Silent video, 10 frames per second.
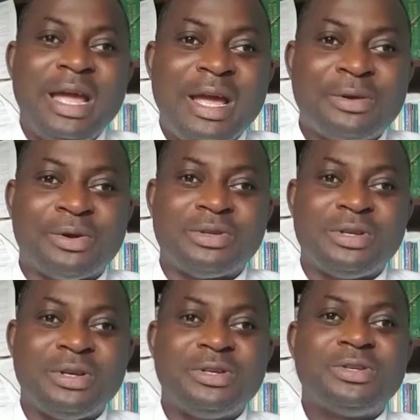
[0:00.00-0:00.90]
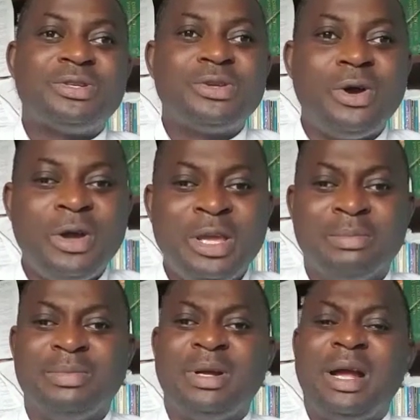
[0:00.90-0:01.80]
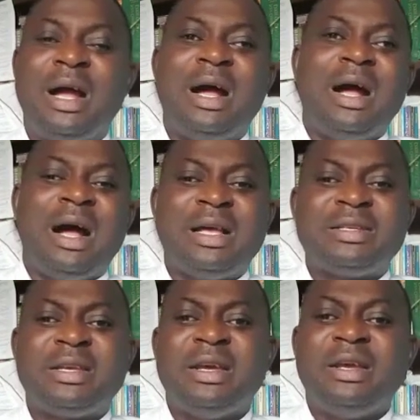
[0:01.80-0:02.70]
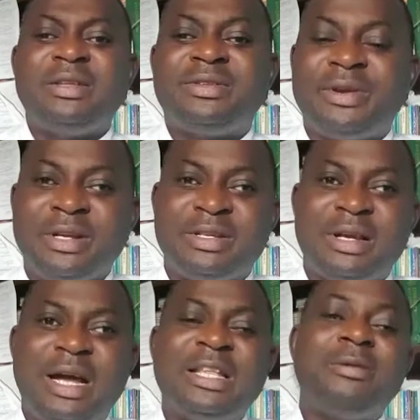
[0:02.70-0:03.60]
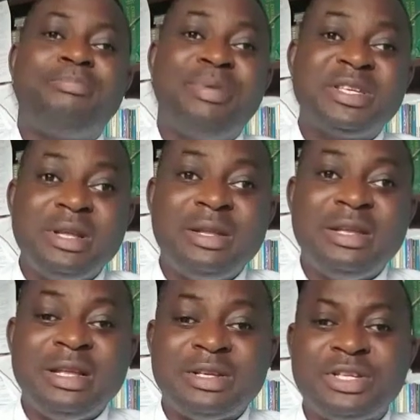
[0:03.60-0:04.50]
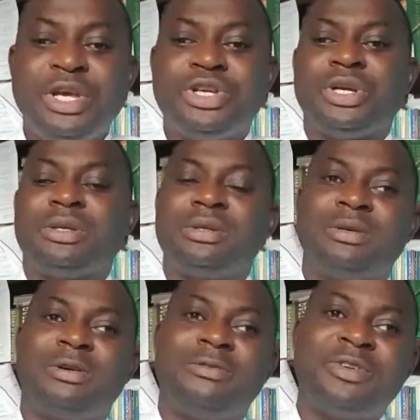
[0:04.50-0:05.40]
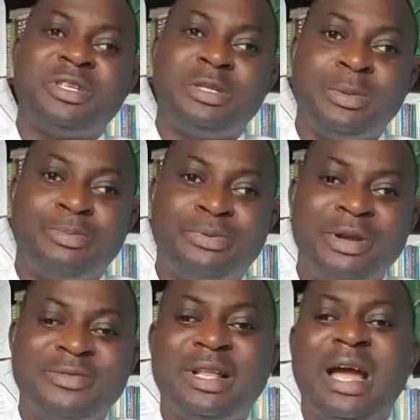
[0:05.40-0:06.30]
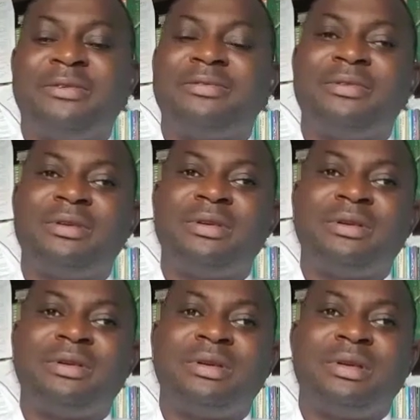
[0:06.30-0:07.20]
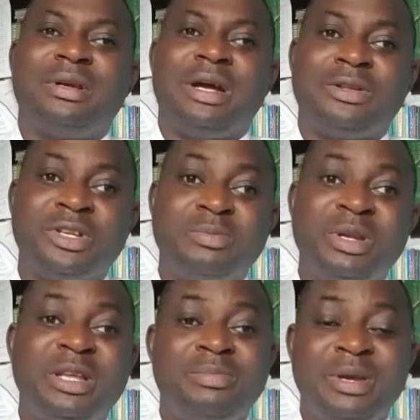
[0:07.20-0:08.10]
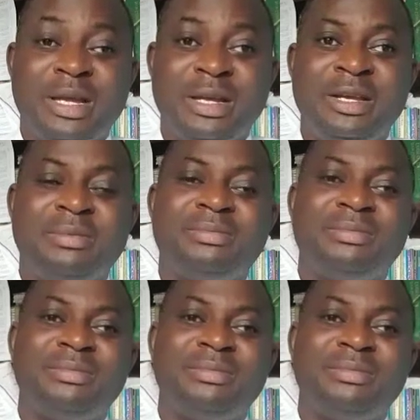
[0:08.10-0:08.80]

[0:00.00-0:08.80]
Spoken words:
Herod saw him as a threat and a personal denunciation of his depraved life and ultimately beheaded him.